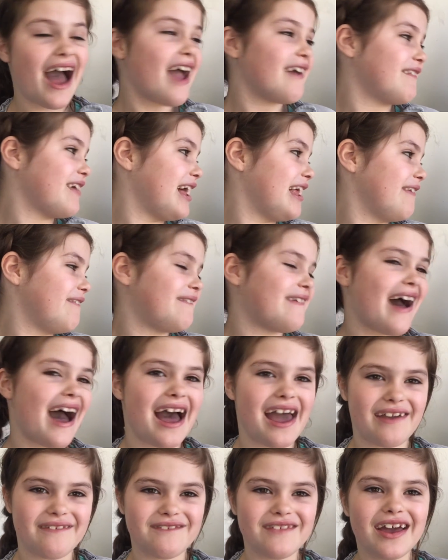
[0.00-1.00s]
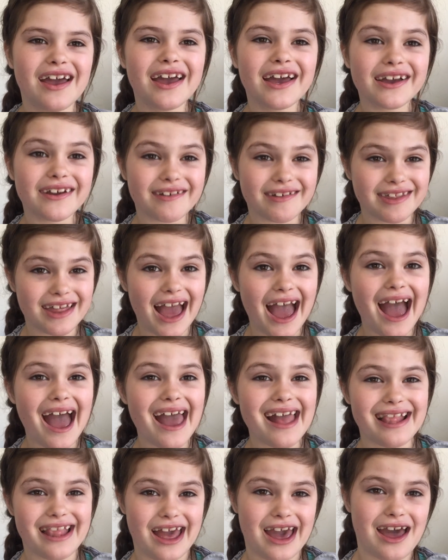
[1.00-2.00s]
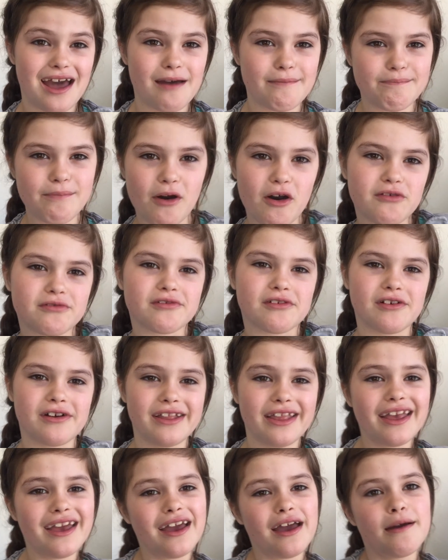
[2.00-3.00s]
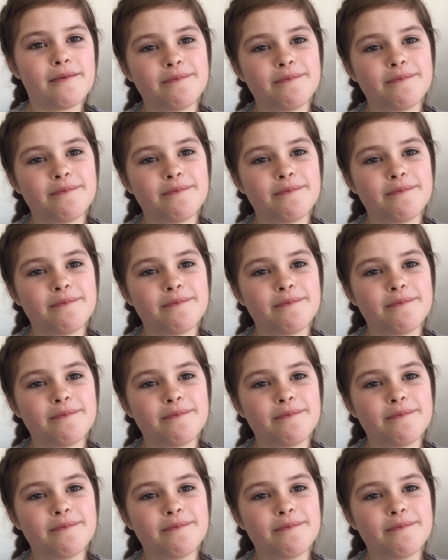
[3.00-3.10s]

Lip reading: out of 5 because I love popcorn.